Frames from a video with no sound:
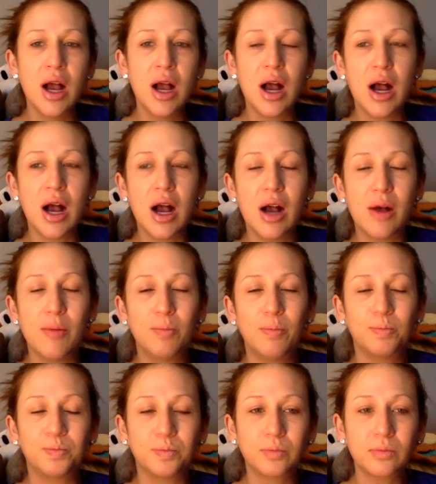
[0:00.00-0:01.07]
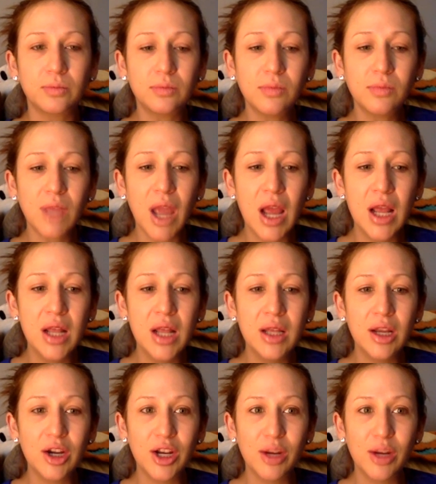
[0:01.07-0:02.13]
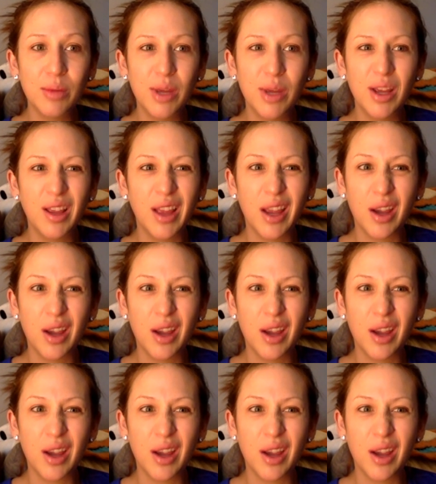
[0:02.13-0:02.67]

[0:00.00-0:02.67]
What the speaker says: And they're going to be